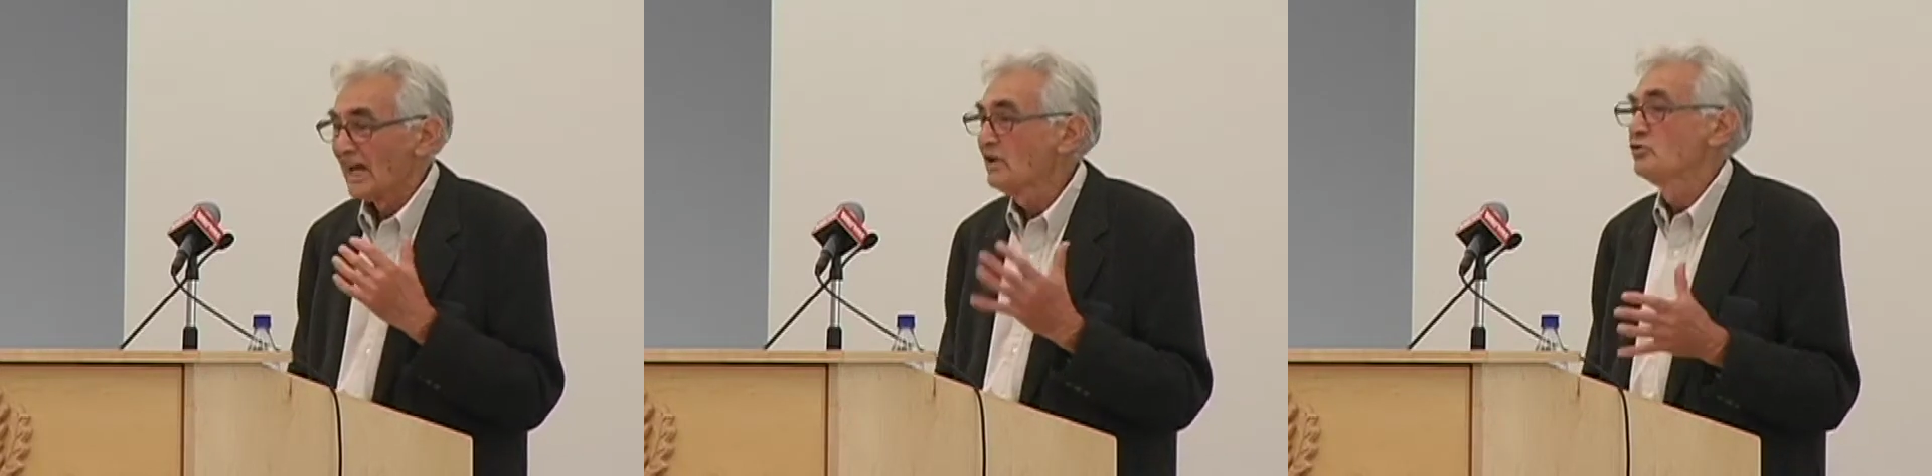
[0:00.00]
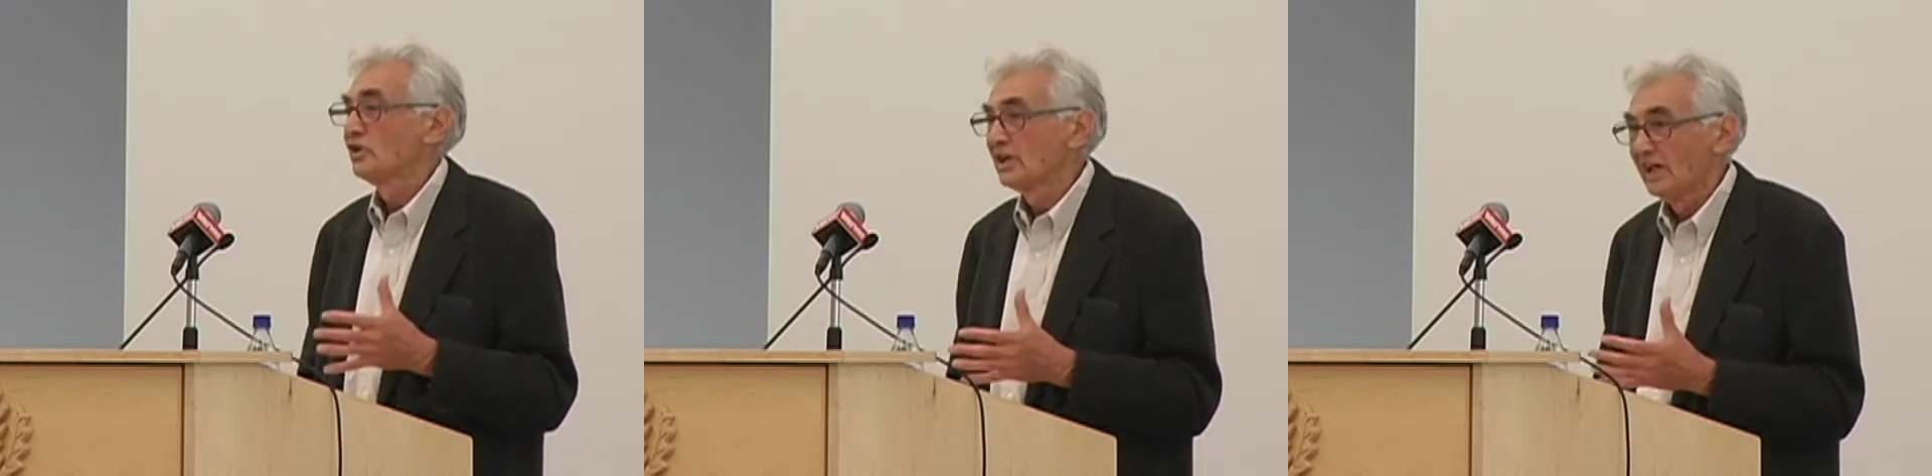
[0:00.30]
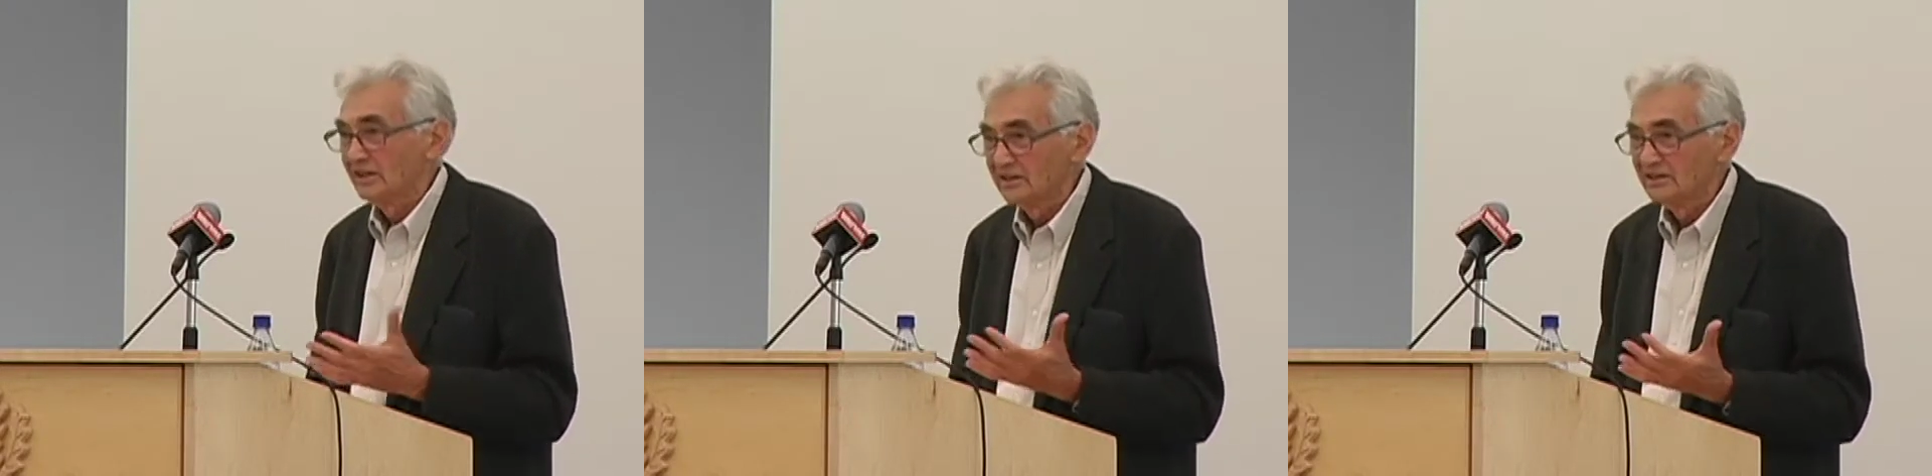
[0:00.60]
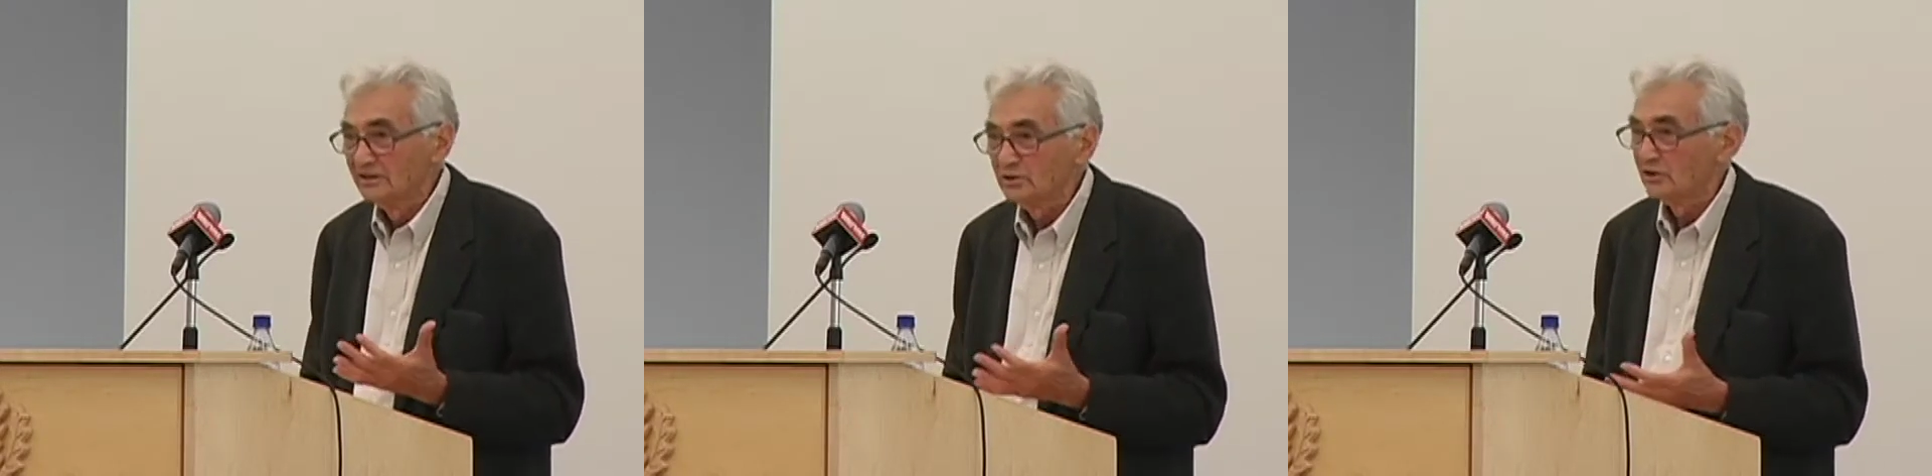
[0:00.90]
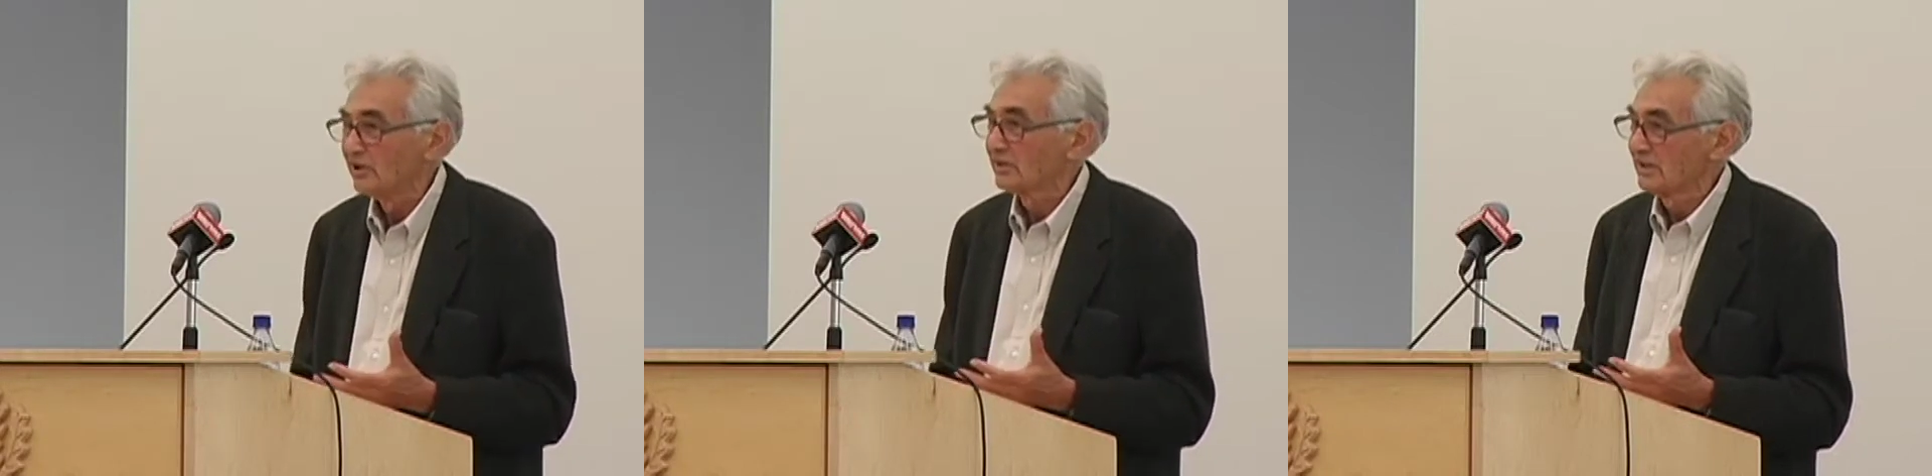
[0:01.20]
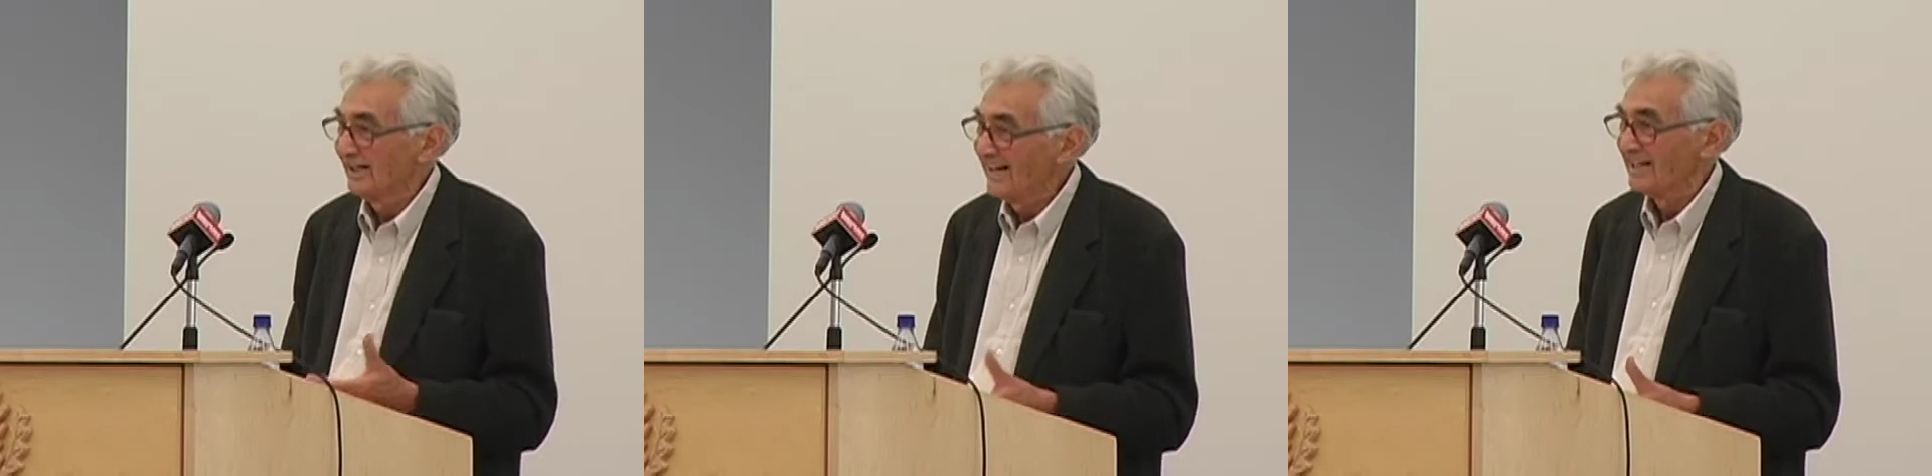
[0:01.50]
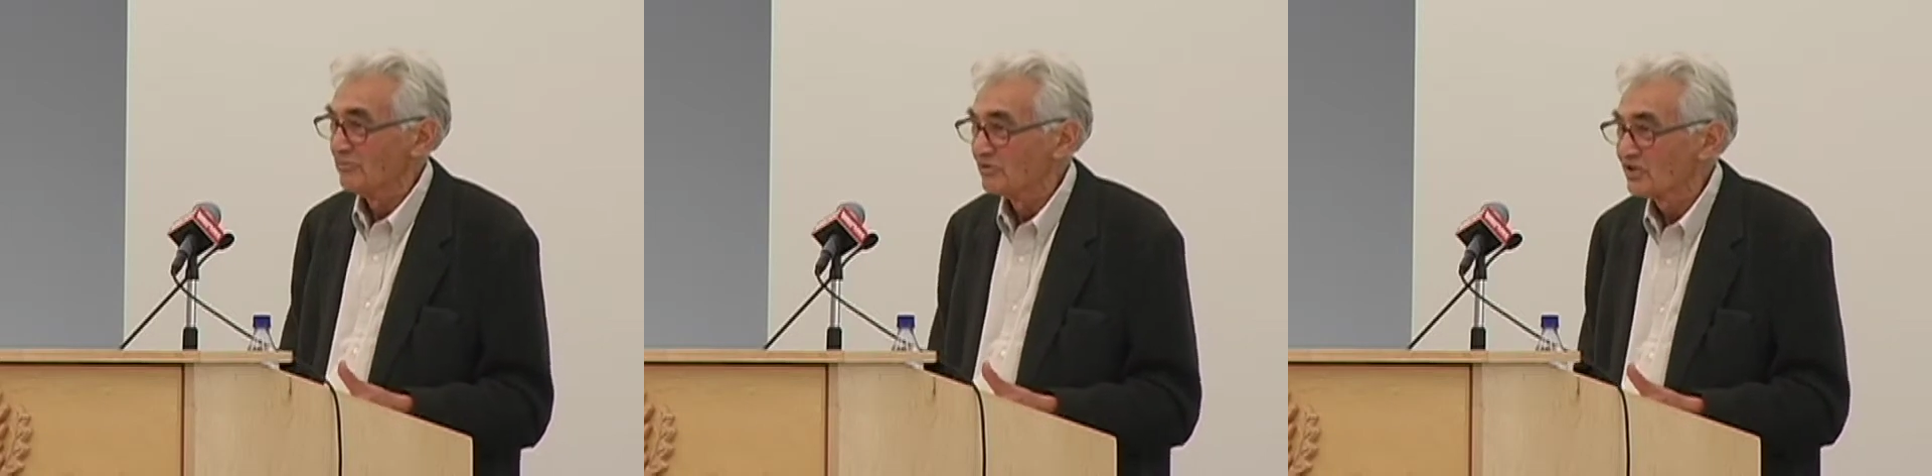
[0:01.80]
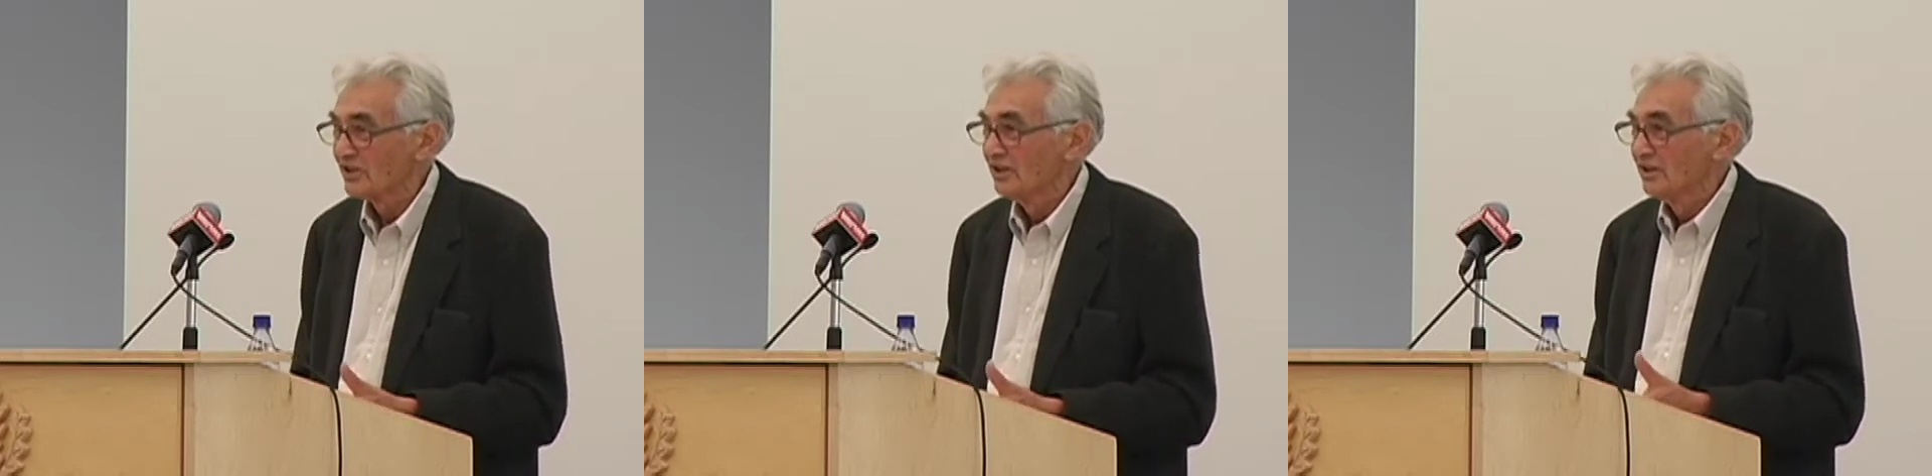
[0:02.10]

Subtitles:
educated New York Times